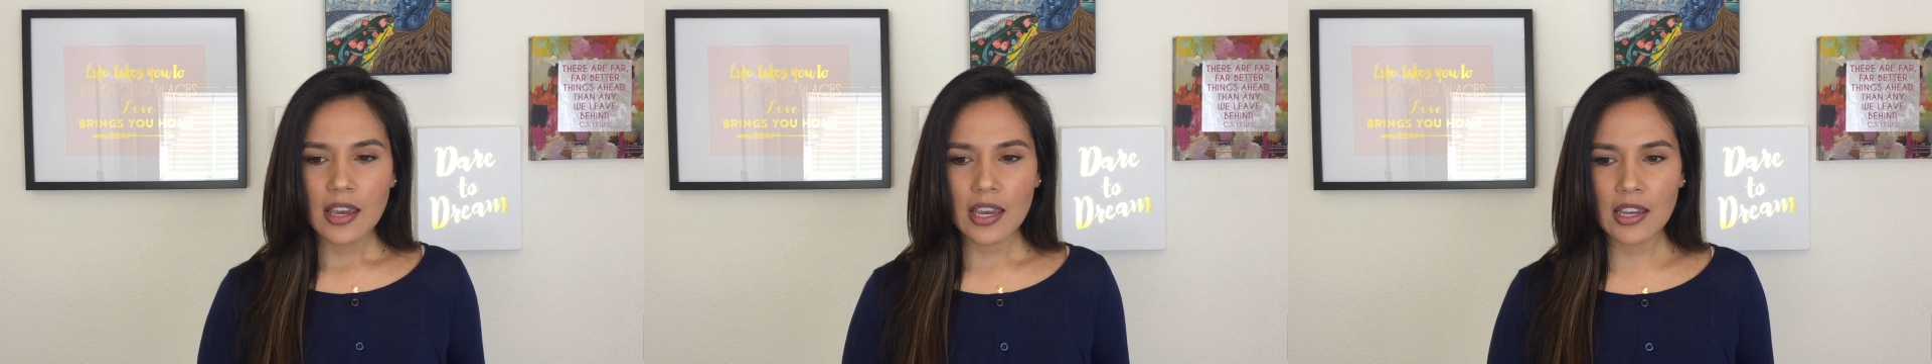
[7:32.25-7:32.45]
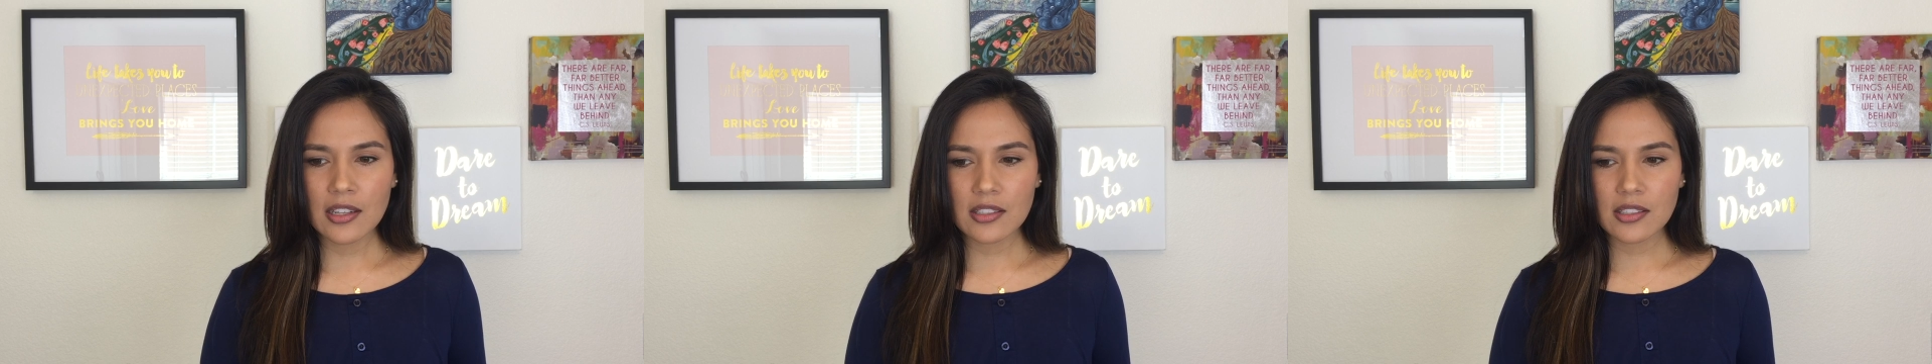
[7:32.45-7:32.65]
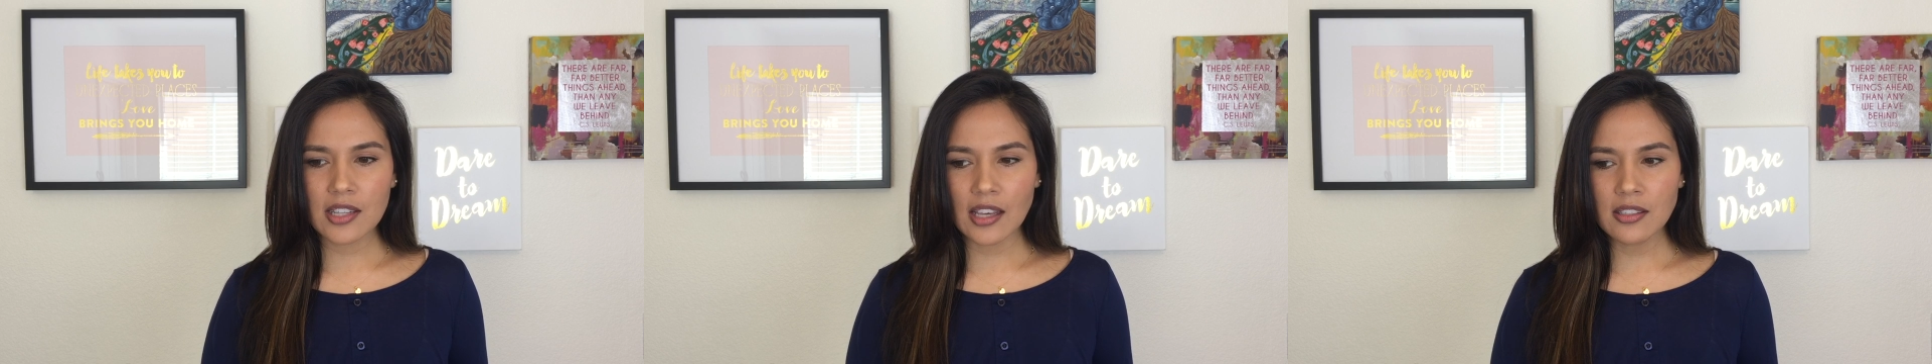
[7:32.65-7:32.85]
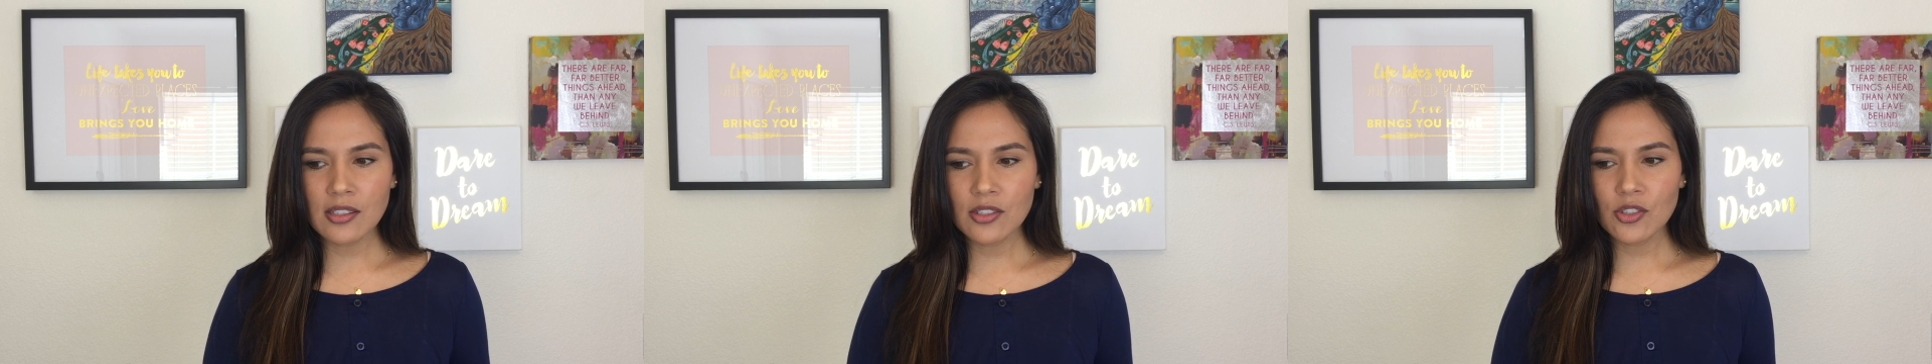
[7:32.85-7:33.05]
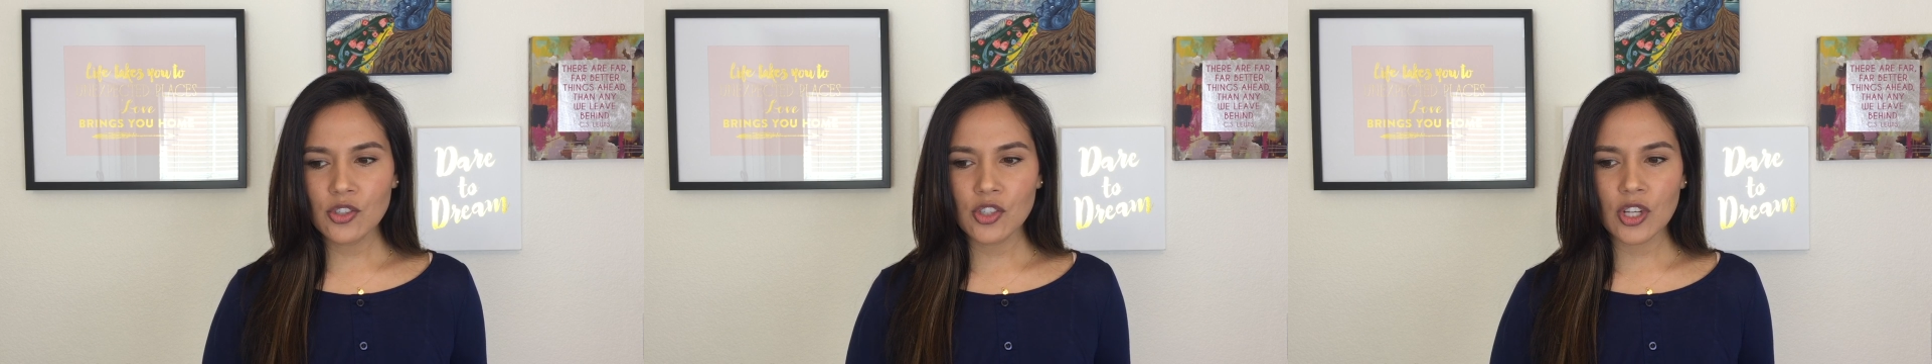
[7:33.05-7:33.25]
it
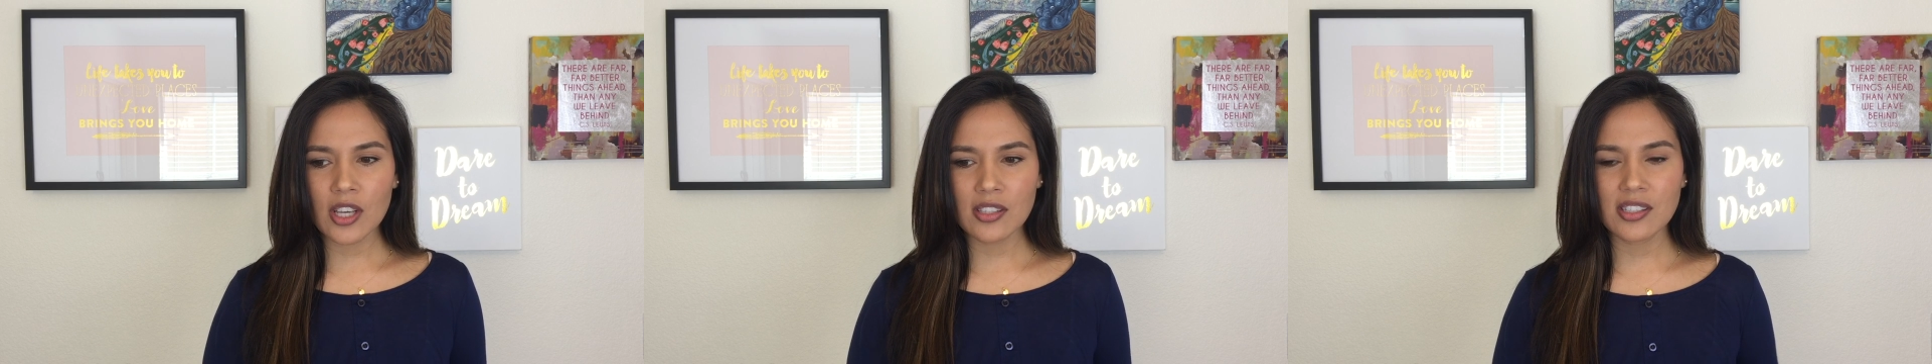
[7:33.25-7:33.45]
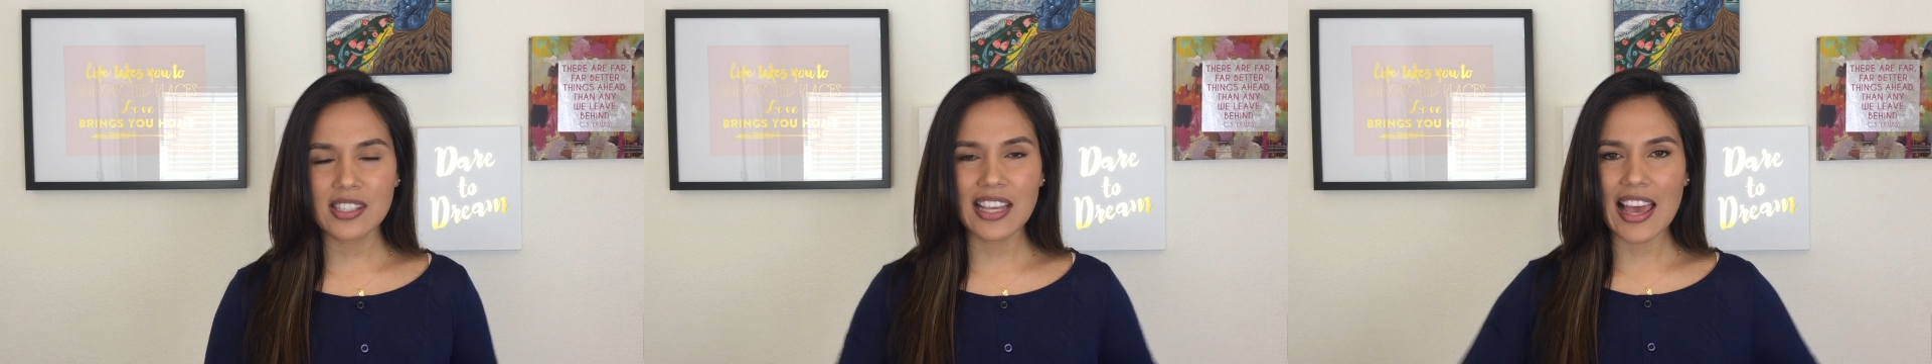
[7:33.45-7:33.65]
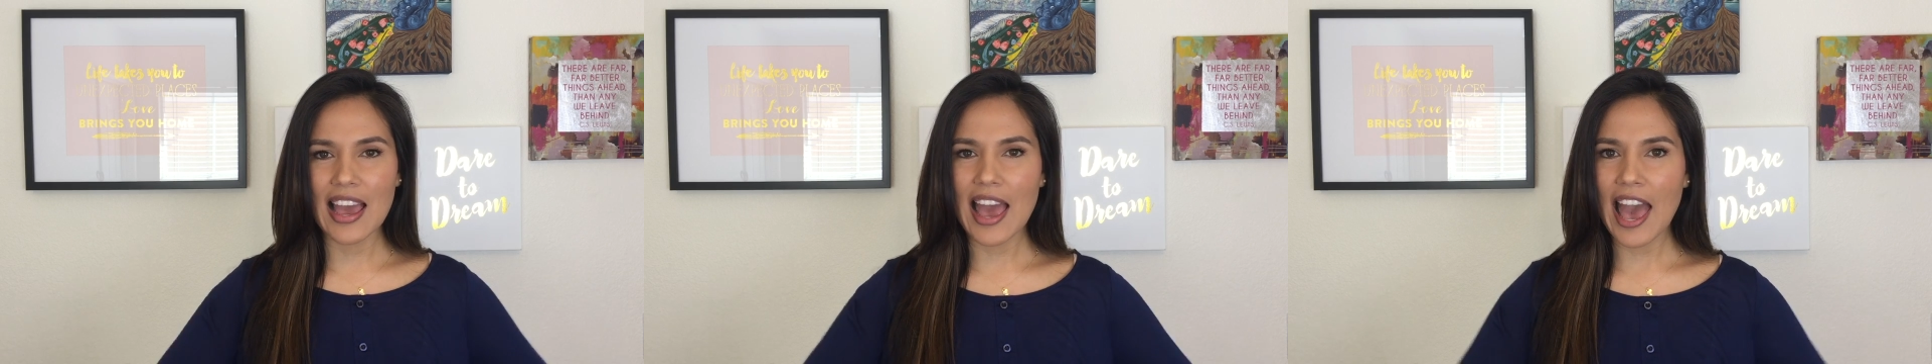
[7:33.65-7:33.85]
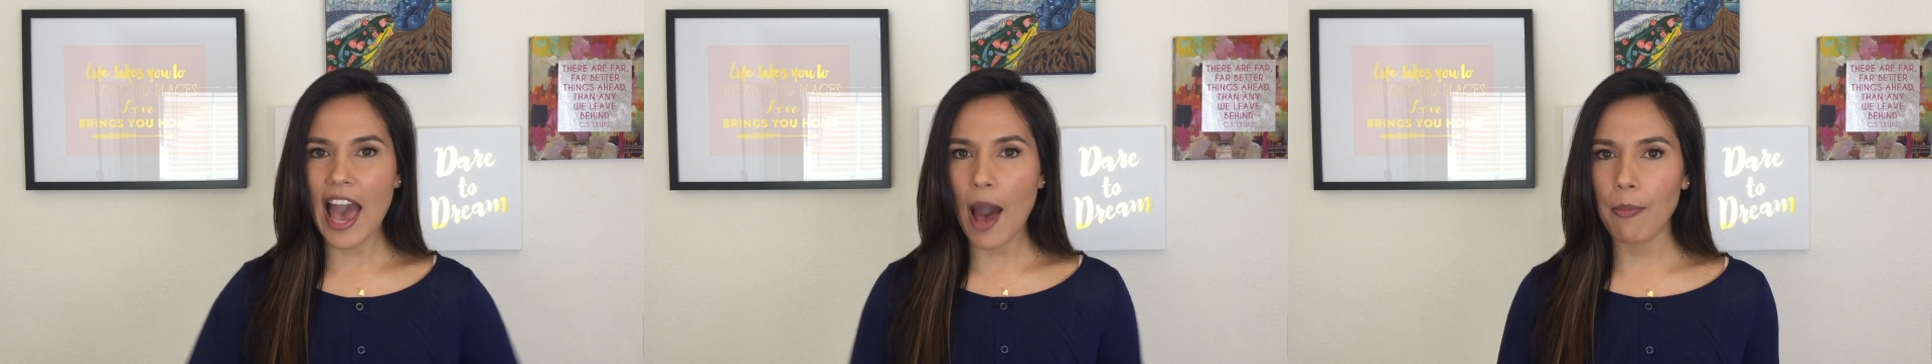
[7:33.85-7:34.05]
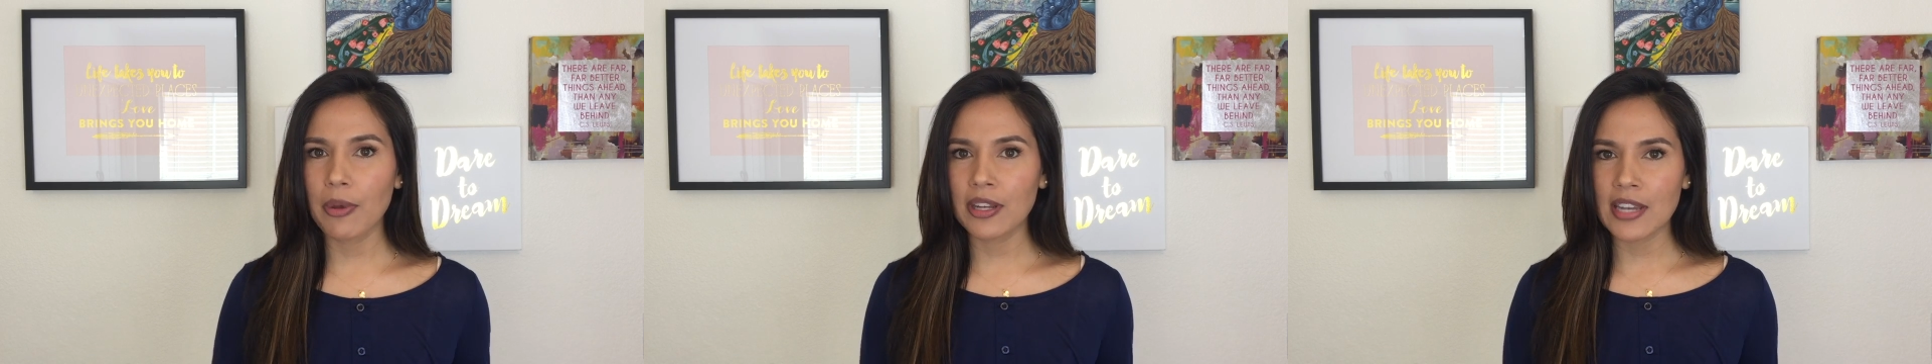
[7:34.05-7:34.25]
doesn't just
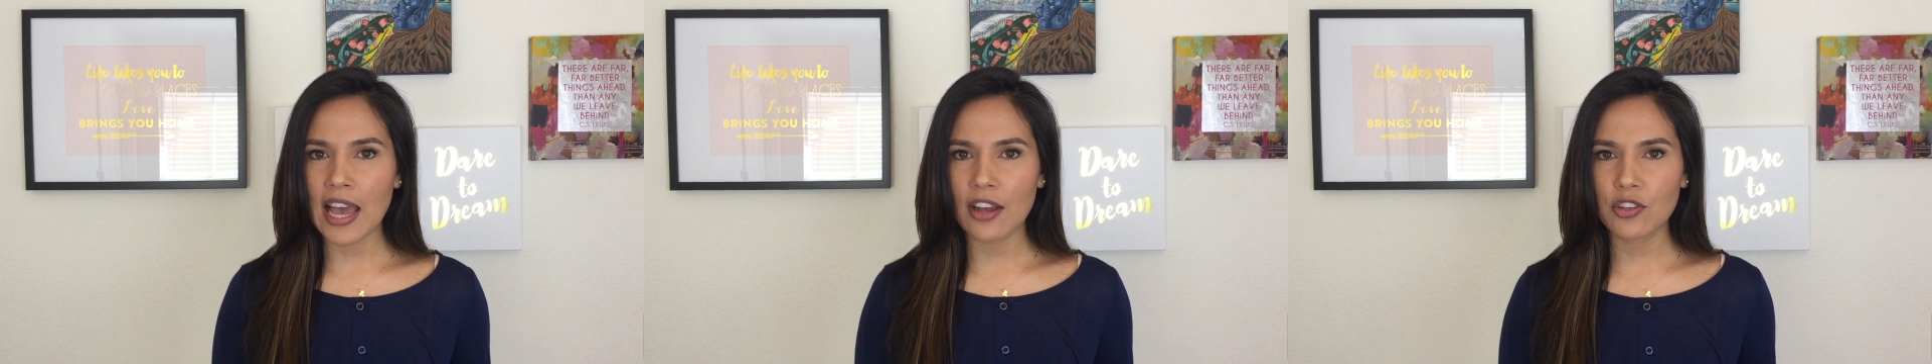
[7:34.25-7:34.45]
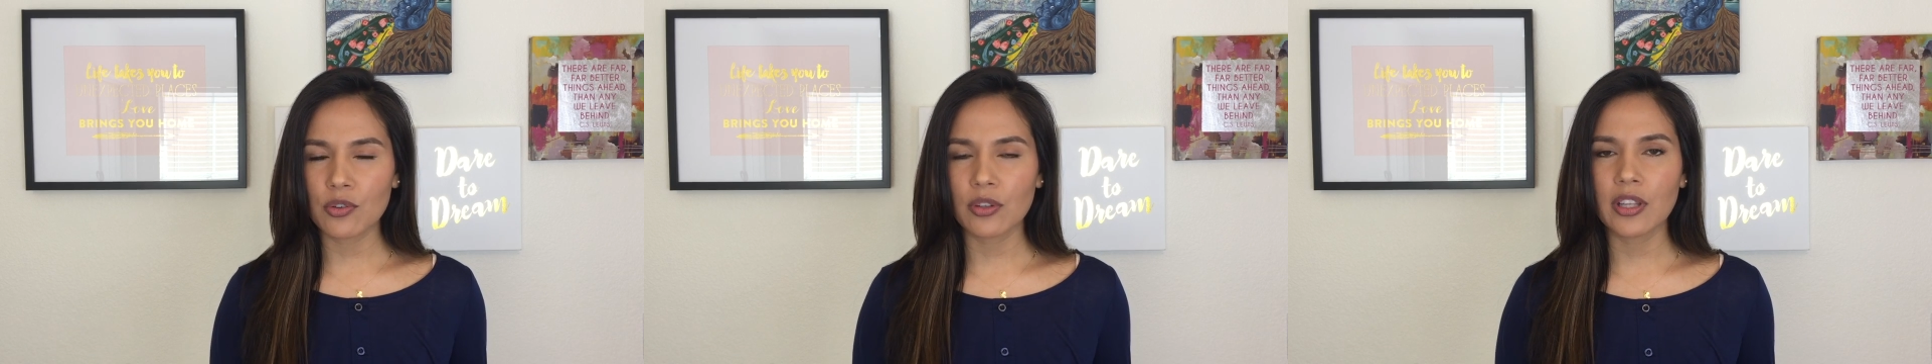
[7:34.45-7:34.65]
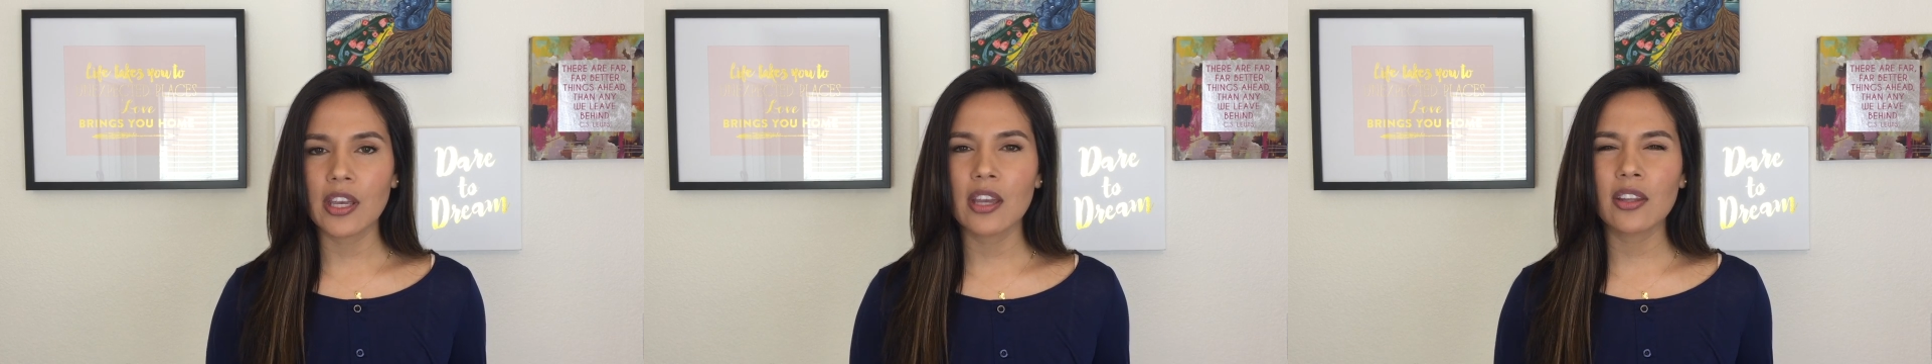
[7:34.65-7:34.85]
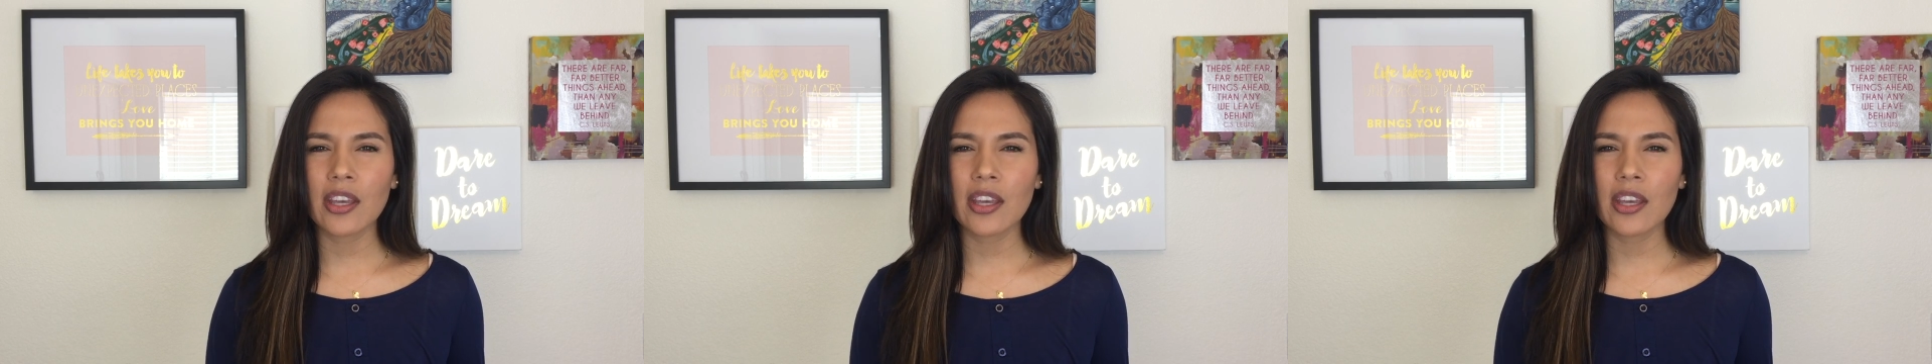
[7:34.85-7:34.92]
happen naturally.